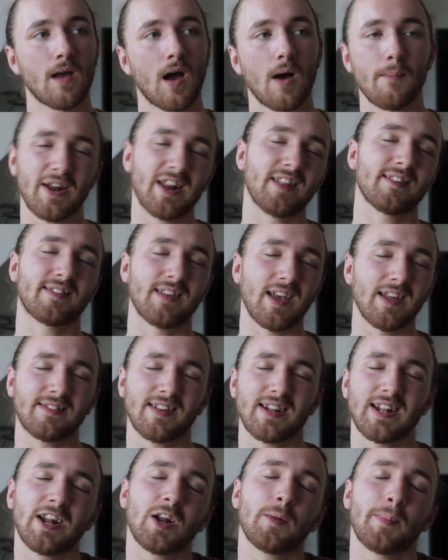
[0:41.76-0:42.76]
I mean, it's it's
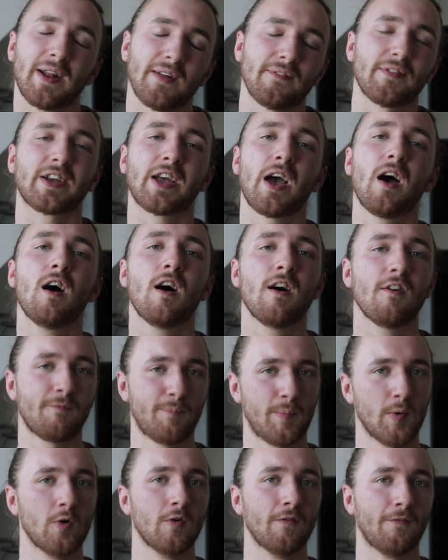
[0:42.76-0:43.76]
a little bit of a
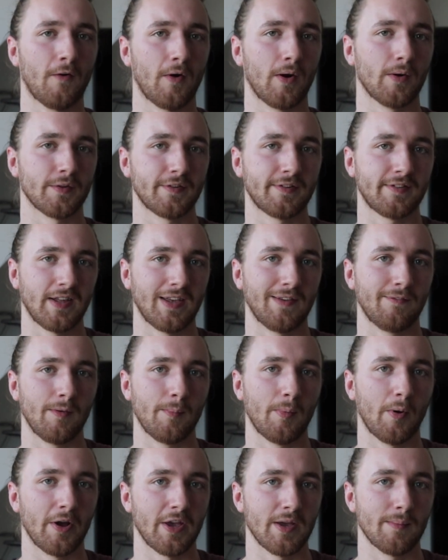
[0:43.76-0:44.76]
curveball for old Stevie
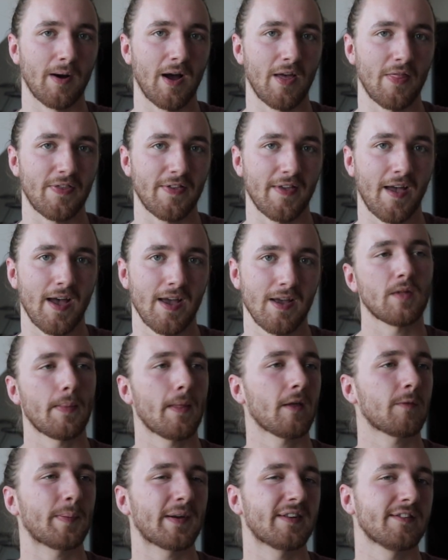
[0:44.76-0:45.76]
boy, you might say. And
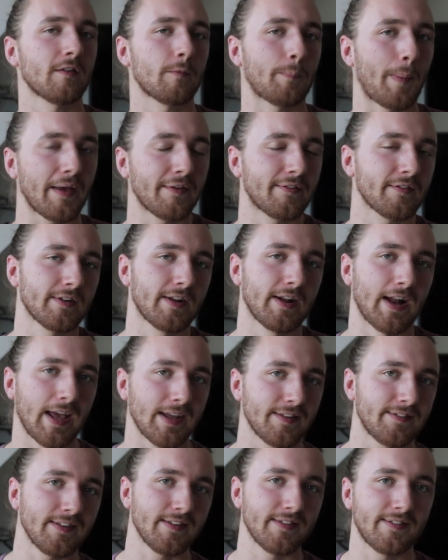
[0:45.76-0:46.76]
that's because it's based on an
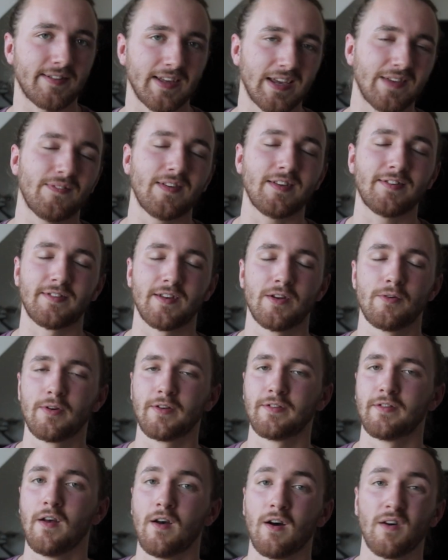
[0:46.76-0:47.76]
eighties T V
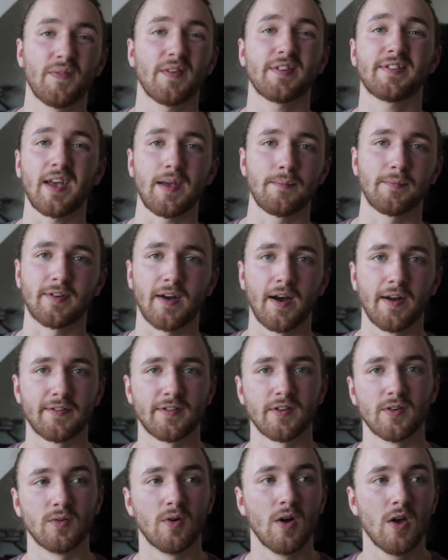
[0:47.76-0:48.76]
series of the same
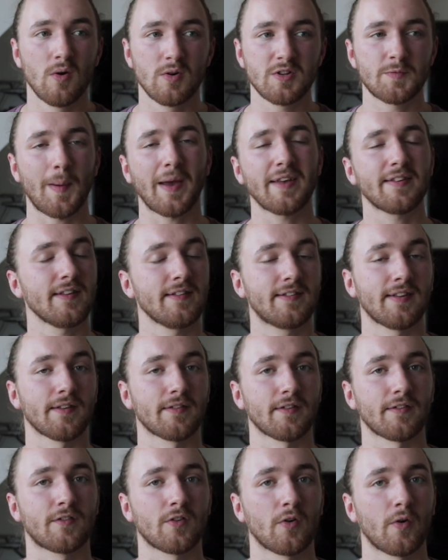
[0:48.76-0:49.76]
title, which basically tells
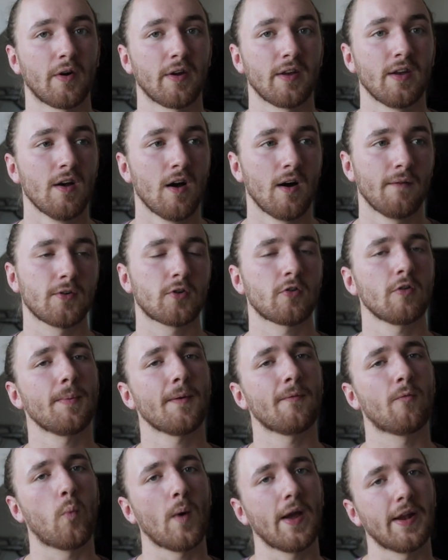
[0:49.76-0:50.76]
a story of a group
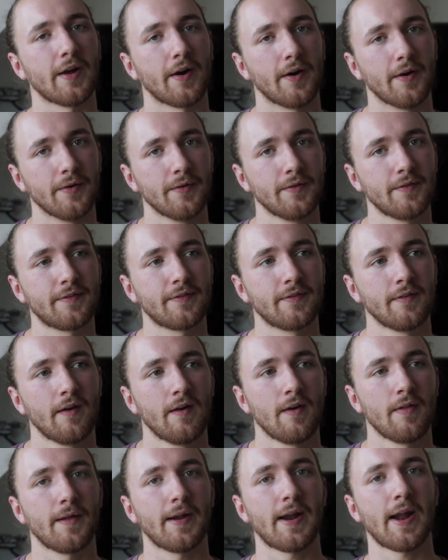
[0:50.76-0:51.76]
of widows
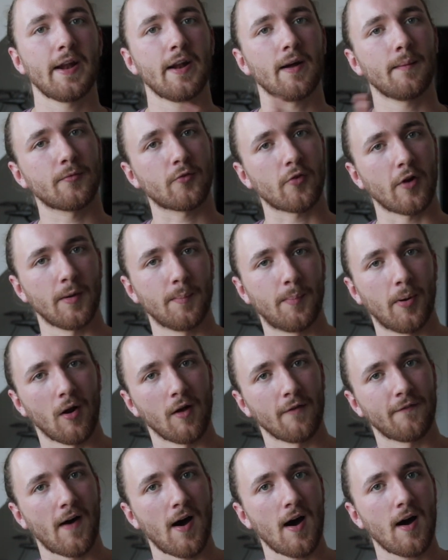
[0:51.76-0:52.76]
that end up trying to pull
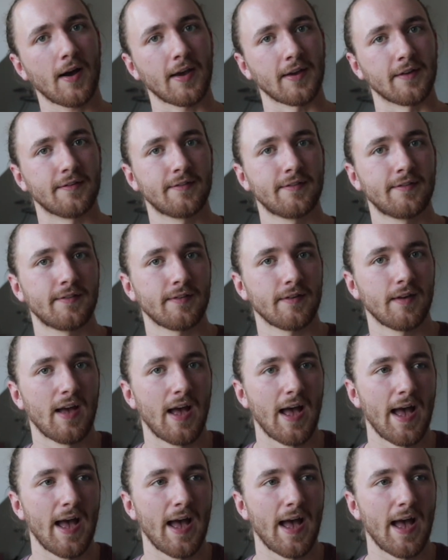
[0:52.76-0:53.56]
off a heist.